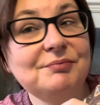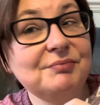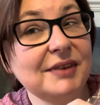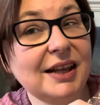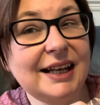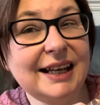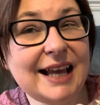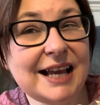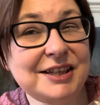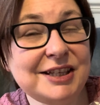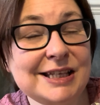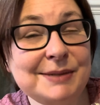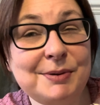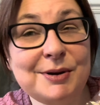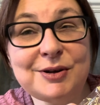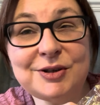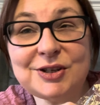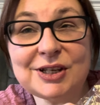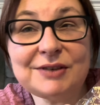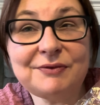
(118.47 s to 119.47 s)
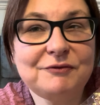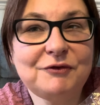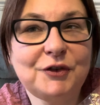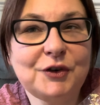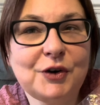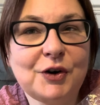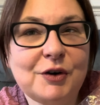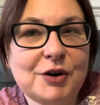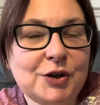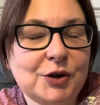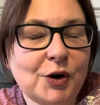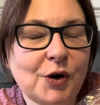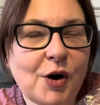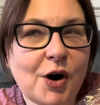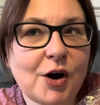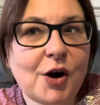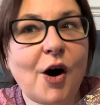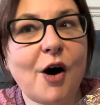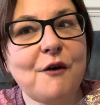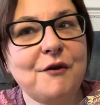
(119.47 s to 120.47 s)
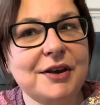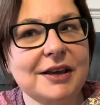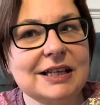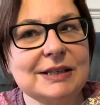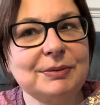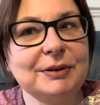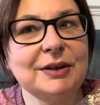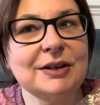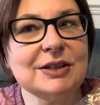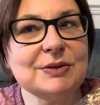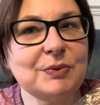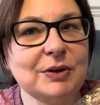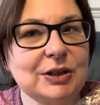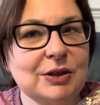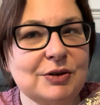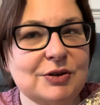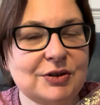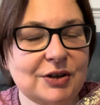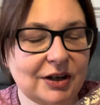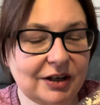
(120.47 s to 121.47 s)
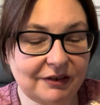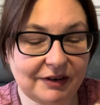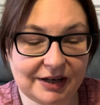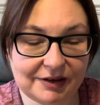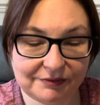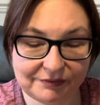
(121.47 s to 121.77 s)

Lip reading: And I guess the spoon's just for your coffee experience when you stir it.